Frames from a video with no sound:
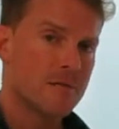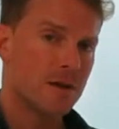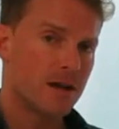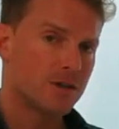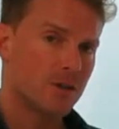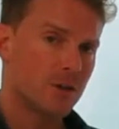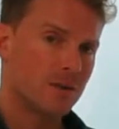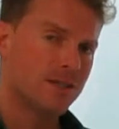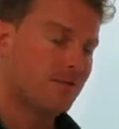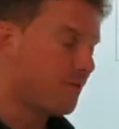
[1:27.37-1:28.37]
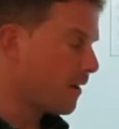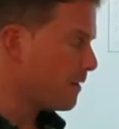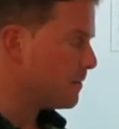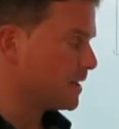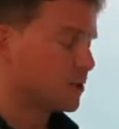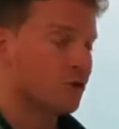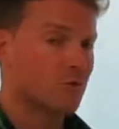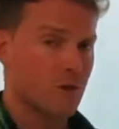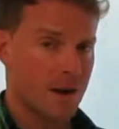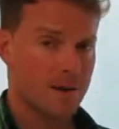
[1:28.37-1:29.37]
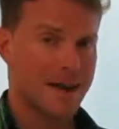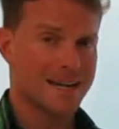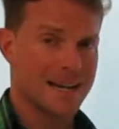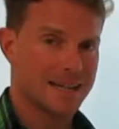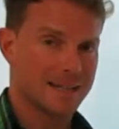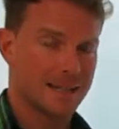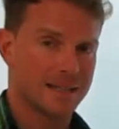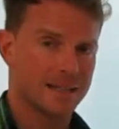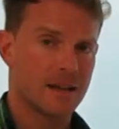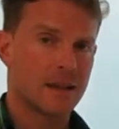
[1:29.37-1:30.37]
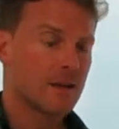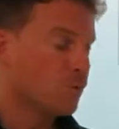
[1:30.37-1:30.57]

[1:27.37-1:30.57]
Part 2 is very much grammar analysis.